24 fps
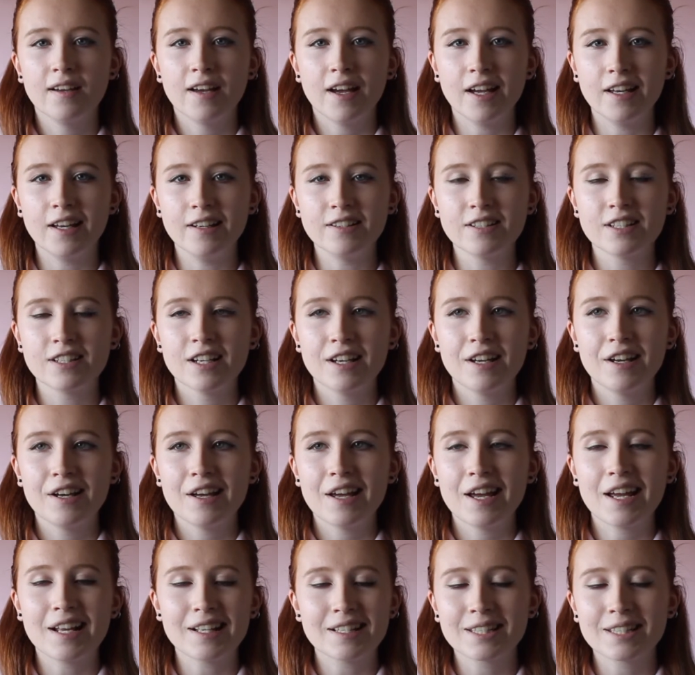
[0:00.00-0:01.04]
And
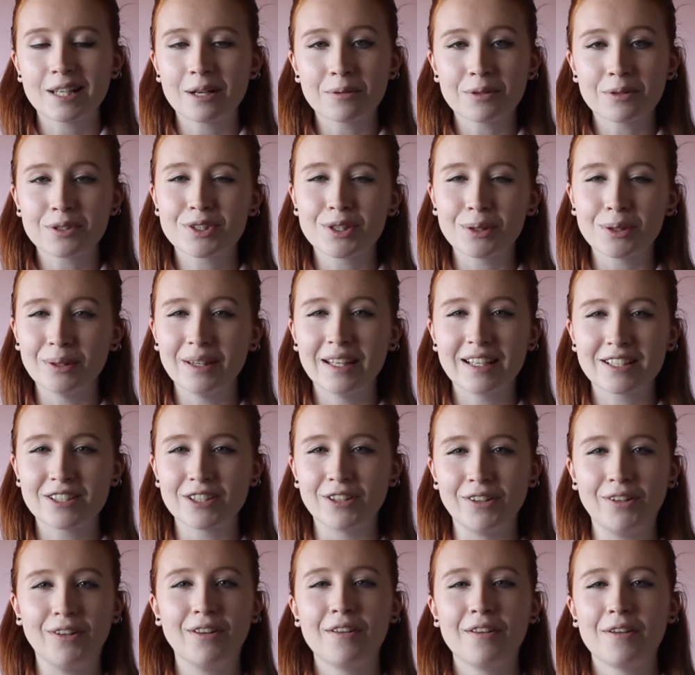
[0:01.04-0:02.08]
it sounds so
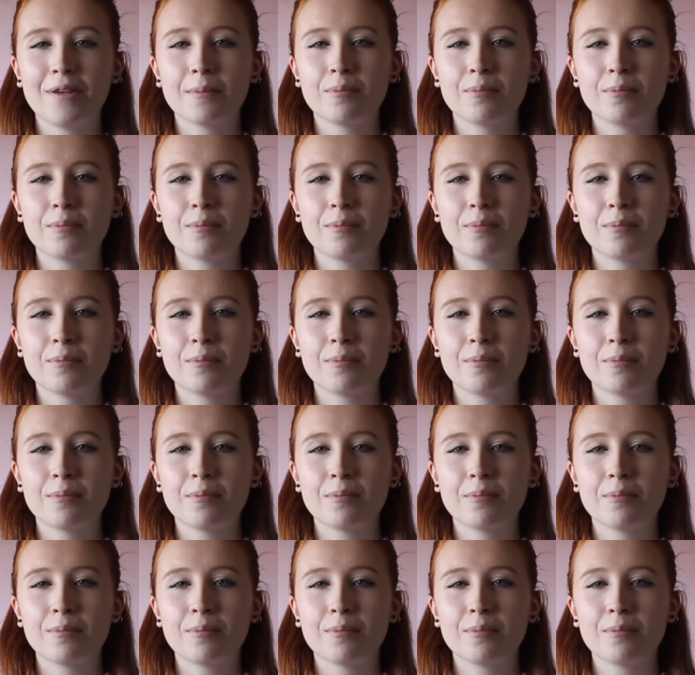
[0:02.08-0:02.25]
little,